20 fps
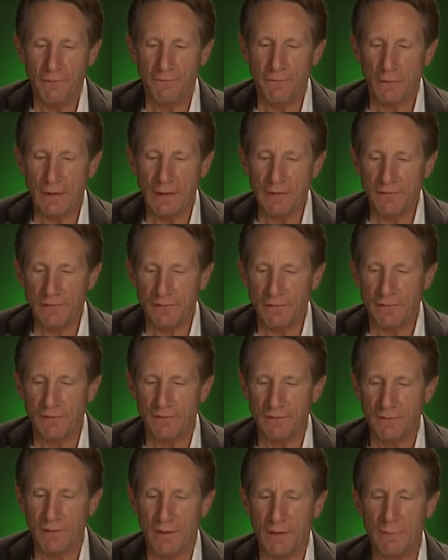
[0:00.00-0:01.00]
For
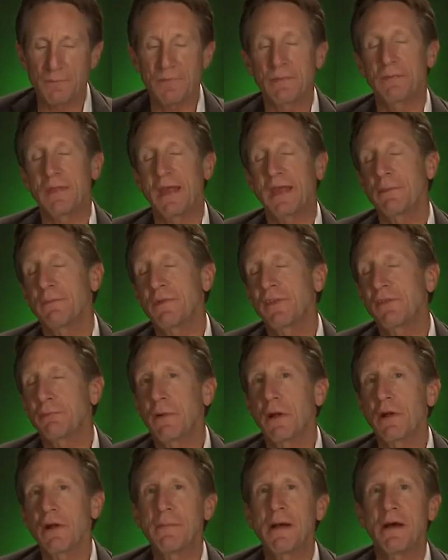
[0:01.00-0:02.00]
instance, um, they can be
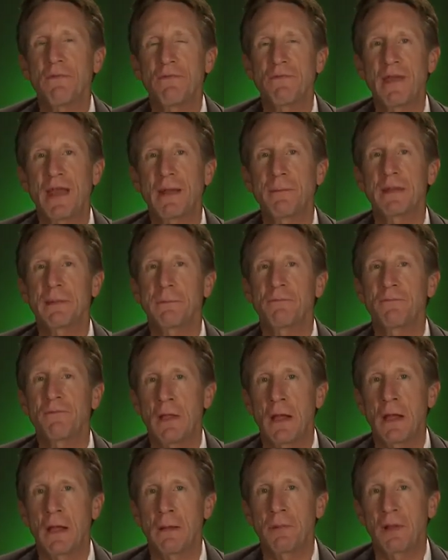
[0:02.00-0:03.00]
smart about family
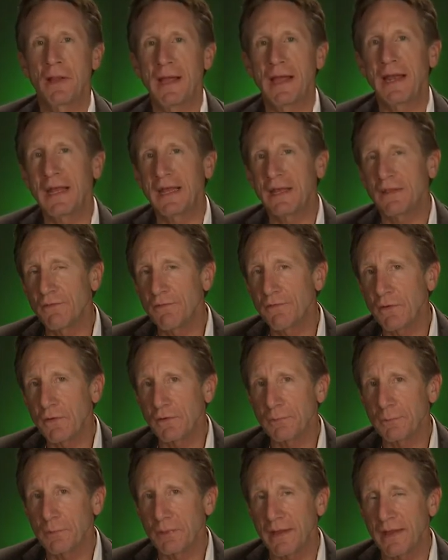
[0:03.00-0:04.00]
uh, planning in the
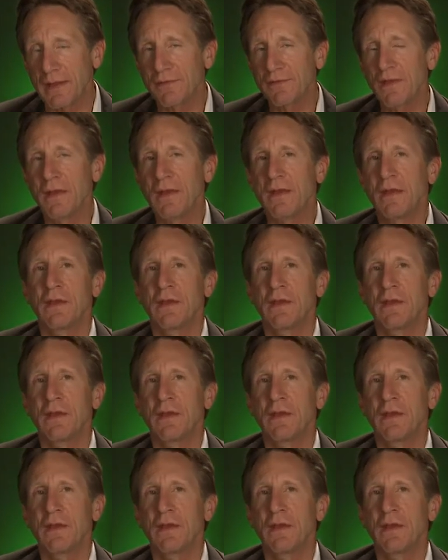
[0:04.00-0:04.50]
first place